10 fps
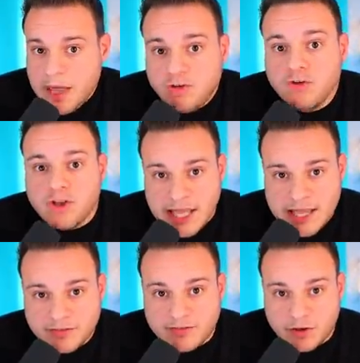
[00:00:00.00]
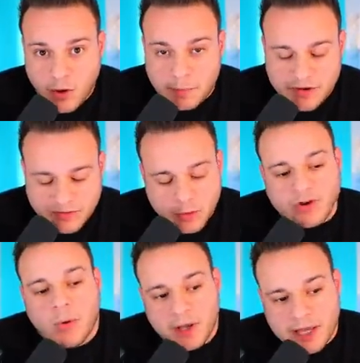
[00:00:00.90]
the major keys to quick mixing,
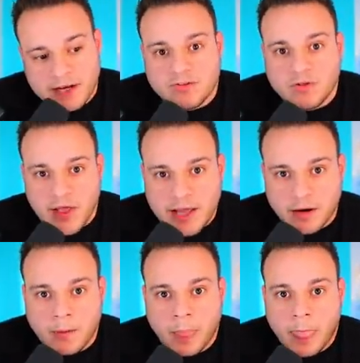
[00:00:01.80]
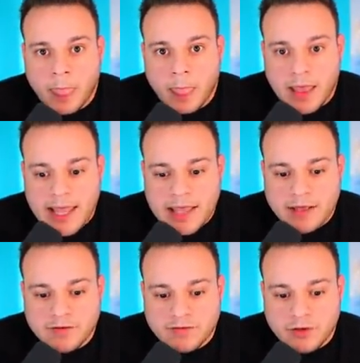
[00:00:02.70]
which I will get into later,
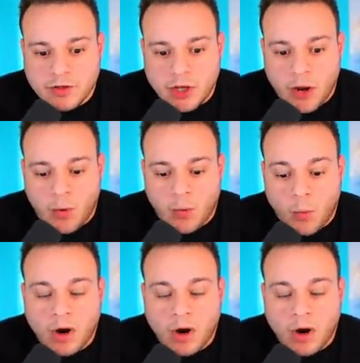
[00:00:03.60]
is, you know,